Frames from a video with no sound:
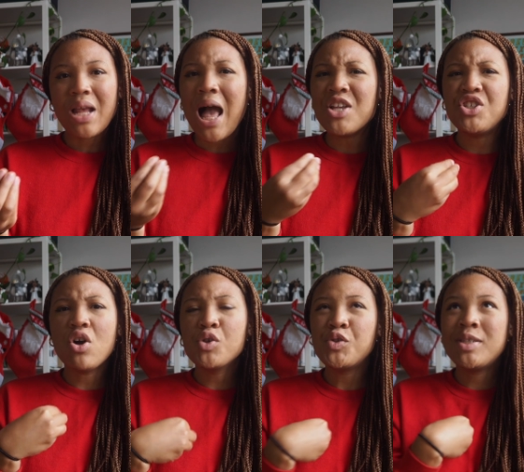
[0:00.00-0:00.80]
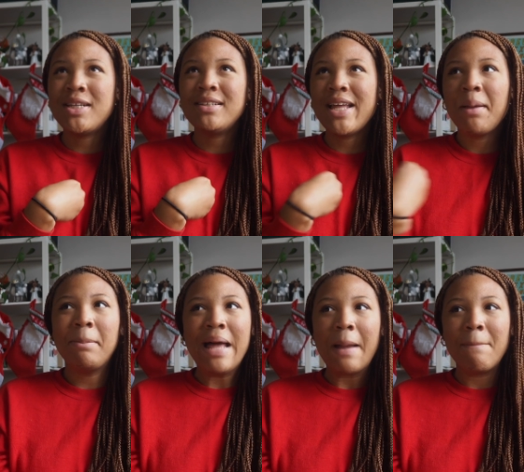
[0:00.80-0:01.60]
And she also didn't like
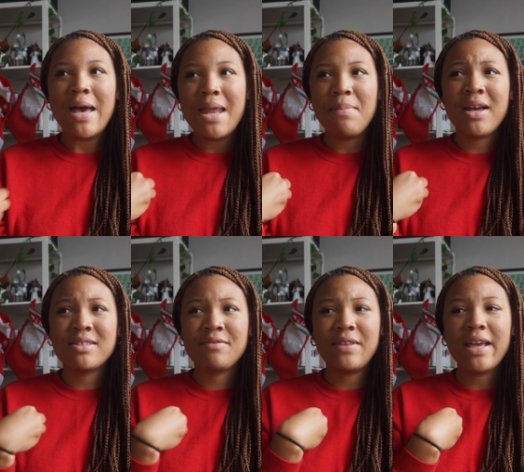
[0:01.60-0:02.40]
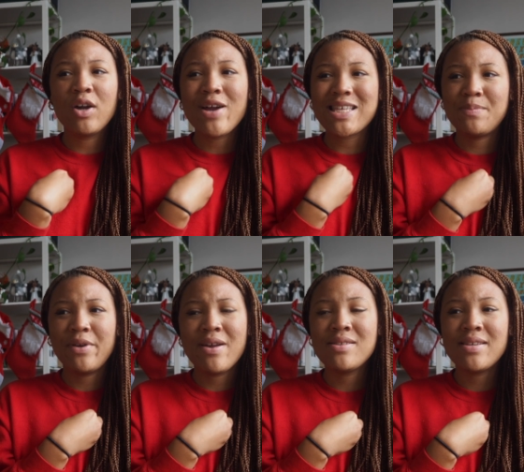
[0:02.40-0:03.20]
black men because of like her
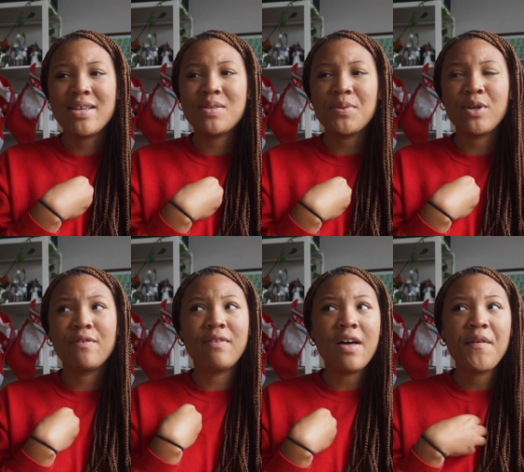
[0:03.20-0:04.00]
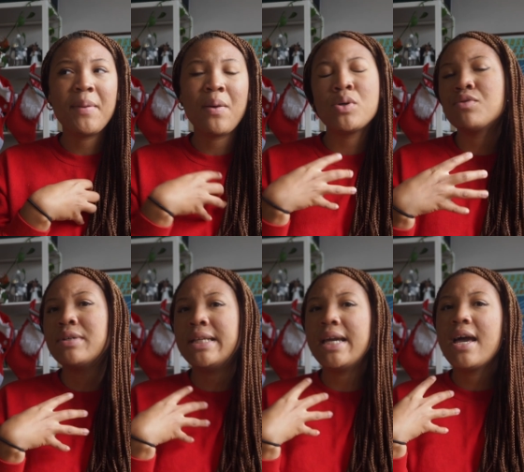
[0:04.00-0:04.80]
experiences with her father, but it wasn't
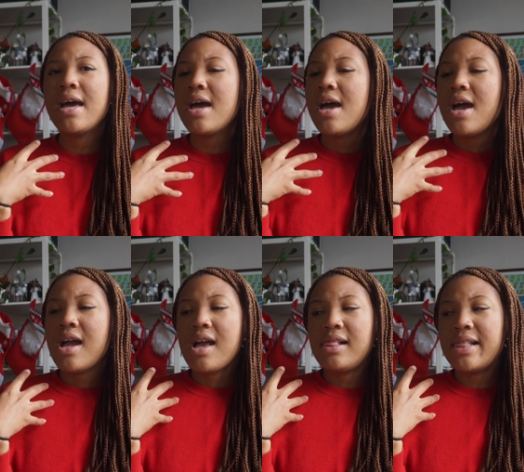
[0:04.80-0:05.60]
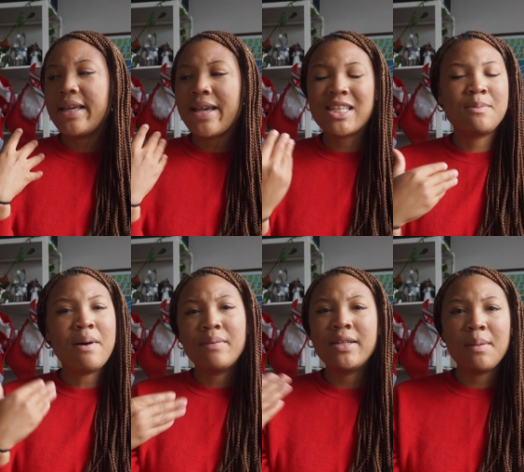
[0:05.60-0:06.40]
really like
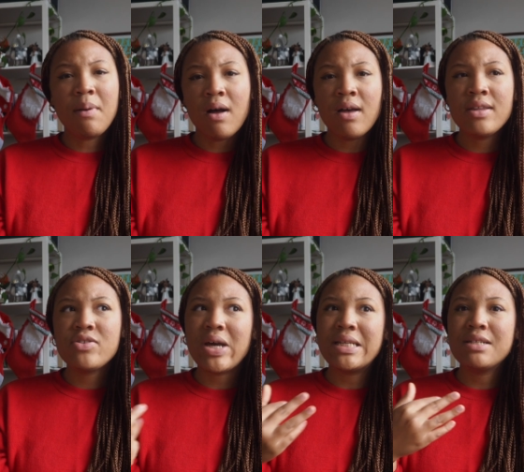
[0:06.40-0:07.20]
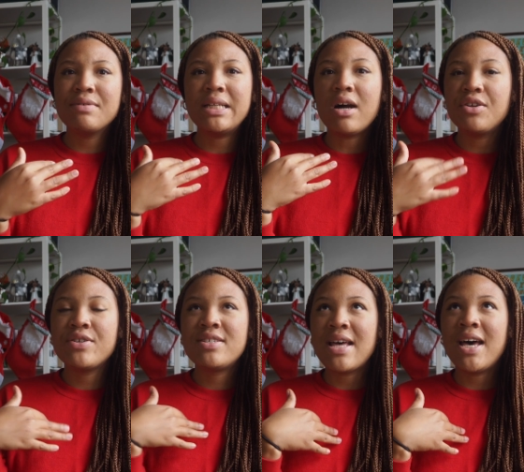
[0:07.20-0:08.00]
expounded upon, so I didn't really
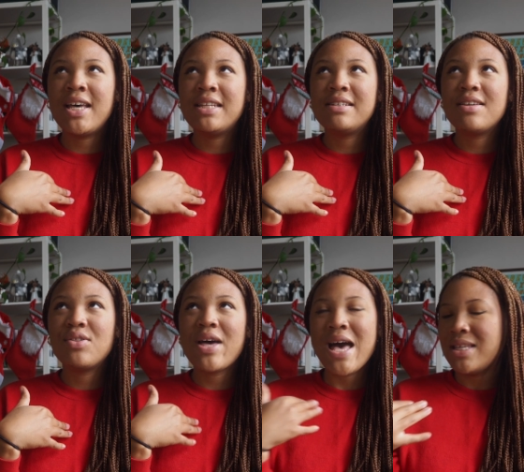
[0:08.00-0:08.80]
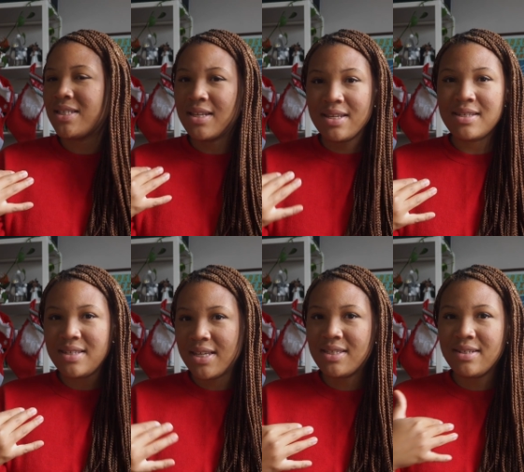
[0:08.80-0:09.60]
understand the
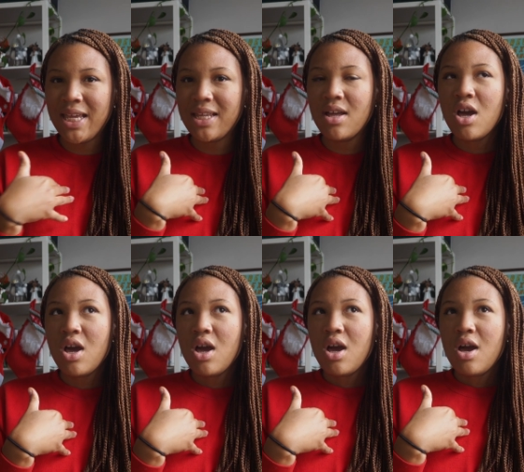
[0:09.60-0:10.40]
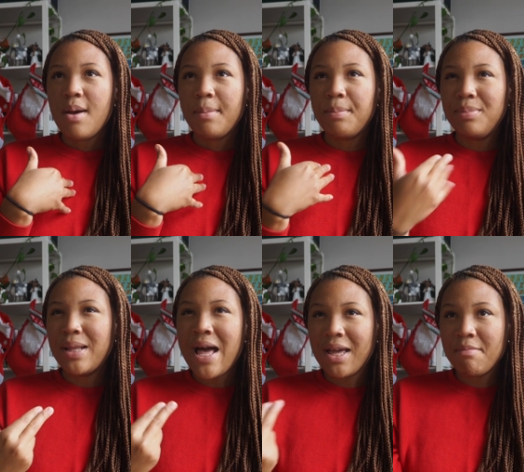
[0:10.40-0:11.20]
hesitancy to date
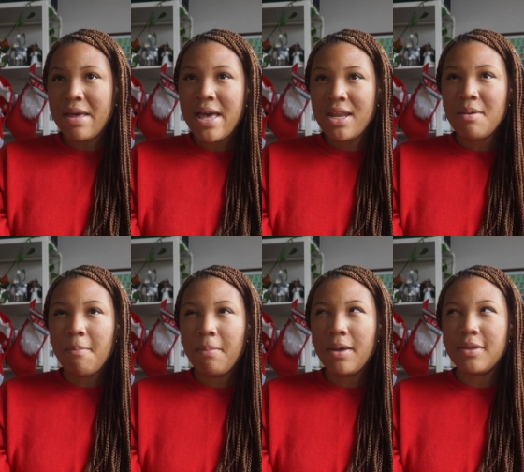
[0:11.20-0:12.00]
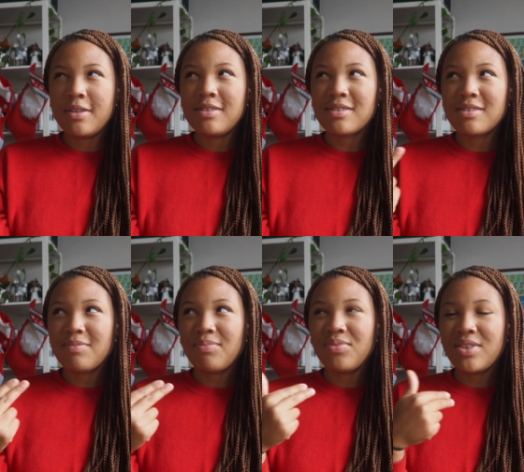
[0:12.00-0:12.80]
black men, but
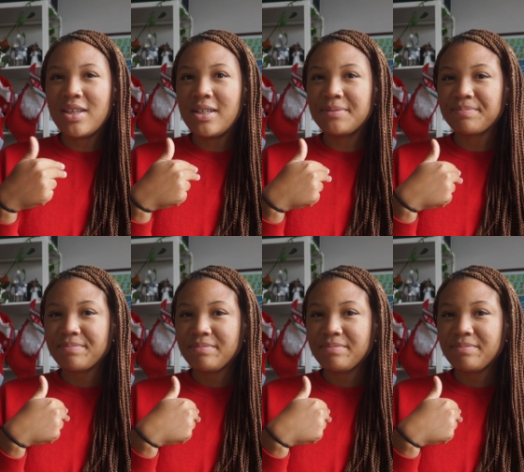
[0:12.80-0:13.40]
the